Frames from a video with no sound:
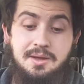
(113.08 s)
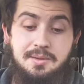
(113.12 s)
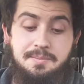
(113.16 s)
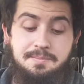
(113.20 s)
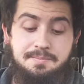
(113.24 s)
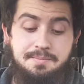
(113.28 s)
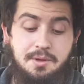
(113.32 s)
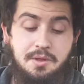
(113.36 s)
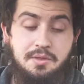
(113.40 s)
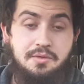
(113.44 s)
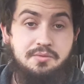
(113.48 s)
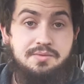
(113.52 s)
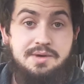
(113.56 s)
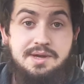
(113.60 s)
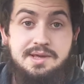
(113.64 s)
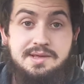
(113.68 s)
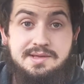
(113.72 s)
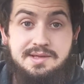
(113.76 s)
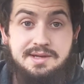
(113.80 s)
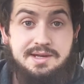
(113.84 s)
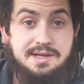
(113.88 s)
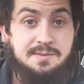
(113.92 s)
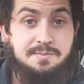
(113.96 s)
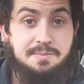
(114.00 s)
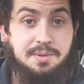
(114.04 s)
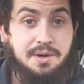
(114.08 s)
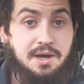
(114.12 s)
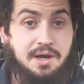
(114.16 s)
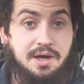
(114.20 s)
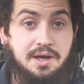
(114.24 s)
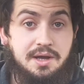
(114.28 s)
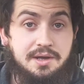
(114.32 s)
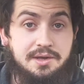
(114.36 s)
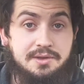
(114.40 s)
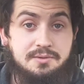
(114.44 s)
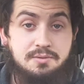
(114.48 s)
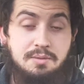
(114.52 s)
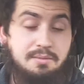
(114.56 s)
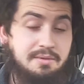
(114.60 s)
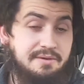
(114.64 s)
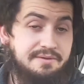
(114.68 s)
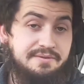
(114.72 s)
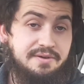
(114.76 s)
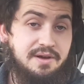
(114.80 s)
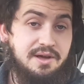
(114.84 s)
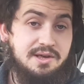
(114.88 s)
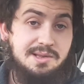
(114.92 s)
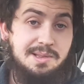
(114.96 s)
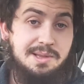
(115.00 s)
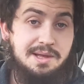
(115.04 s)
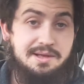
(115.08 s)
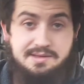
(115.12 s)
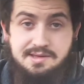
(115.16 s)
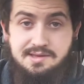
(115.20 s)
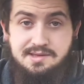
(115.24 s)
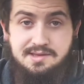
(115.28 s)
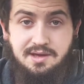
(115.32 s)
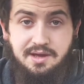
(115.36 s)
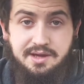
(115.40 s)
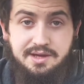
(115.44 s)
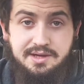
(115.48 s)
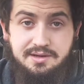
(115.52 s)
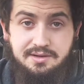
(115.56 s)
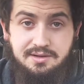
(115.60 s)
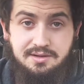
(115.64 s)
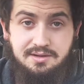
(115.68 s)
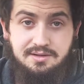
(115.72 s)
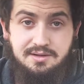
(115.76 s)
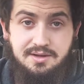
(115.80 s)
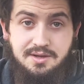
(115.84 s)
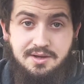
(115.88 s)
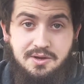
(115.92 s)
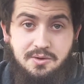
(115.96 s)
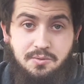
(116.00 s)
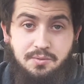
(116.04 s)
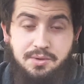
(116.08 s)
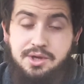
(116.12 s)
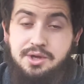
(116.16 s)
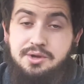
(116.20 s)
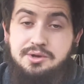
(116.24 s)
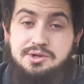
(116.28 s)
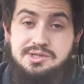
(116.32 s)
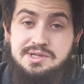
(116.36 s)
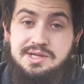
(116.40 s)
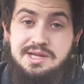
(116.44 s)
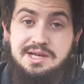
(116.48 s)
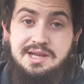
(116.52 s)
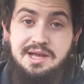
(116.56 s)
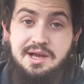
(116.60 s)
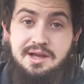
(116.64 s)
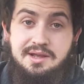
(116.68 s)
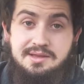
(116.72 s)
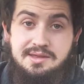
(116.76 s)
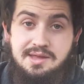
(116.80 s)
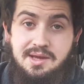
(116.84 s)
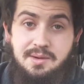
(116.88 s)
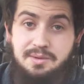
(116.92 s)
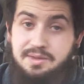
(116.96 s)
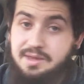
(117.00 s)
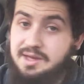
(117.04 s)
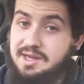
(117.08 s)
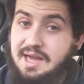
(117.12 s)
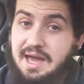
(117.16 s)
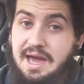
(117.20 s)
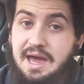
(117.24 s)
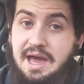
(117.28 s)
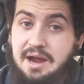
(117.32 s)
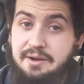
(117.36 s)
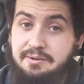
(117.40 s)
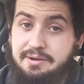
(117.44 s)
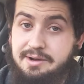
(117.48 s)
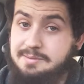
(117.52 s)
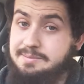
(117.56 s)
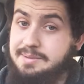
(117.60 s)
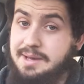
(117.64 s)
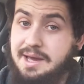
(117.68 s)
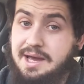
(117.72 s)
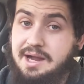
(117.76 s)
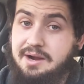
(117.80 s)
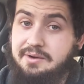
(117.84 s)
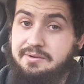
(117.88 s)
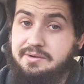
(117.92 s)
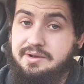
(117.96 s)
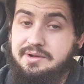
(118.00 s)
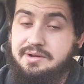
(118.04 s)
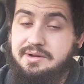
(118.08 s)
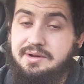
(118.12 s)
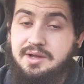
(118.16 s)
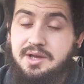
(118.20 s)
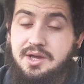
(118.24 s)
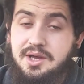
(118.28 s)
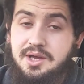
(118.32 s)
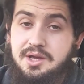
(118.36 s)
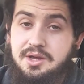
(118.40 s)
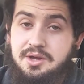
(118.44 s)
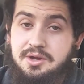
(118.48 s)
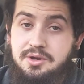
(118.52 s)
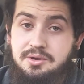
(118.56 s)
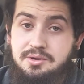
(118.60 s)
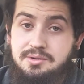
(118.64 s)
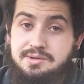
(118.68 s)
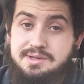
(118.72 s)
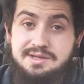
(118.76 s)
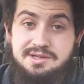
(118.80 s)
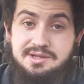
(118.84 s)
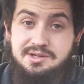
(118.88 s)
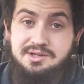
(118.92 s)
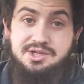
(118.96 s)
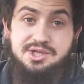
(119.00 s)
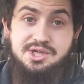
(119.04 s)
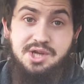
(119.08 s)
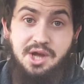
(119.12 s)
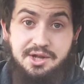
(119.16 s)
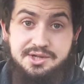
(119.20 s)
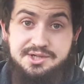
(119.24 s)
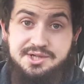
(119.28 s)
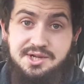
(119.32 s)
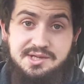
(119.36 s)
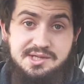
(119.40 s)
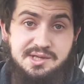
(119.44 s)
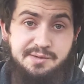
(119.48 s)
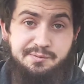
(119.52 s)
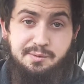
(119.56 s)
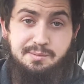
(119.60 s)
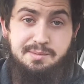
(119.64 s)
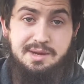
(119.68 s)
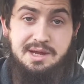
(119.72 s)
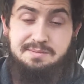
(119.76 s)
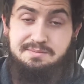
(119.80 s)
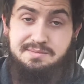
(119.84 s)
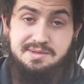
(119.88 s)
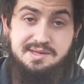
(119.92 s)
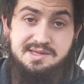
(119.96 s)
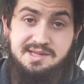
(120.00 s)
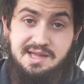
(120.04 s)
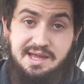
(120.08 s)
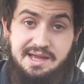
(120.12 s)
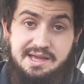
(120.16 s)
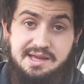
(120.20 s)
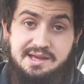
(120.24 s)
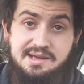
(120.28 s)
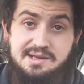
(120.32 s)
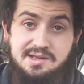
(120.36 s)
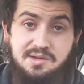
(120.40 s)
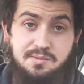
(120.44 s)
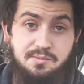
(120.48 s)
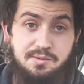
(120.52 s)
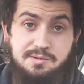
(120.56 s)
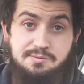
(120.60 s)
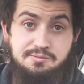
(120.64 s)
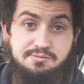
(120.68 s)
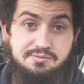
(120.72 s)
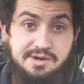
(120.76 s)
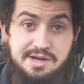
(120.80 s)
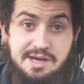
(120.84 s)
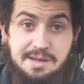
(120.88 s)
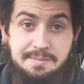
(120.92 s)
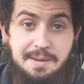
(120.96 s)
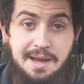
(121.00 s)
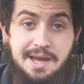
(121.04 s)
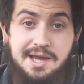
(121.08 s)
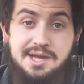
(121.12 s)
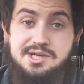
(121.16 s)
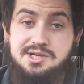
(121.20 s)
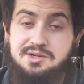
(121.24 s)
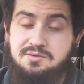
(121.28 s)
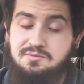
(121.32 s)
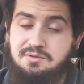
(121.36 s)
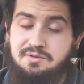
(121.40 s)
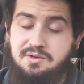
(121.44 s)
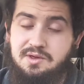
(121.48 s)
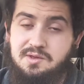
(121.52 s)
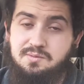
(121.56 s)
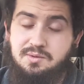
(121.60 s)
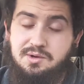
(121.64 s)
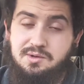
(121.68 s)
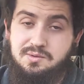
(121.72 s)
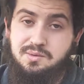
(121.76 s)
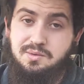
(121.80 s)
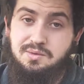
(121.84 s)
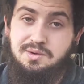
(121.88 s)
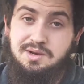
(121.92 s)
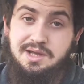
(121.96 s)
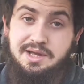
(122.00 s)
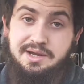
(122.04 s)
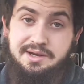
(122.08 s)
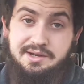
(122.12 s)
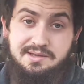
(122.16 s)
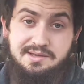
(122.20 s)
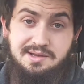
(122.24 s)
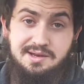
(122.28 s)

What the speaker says: But the reason is because when we first learnt to cycle, we usually learnt it with a caring parent who didn't judge us if we made mistakes and was really patient with us whilst we were learning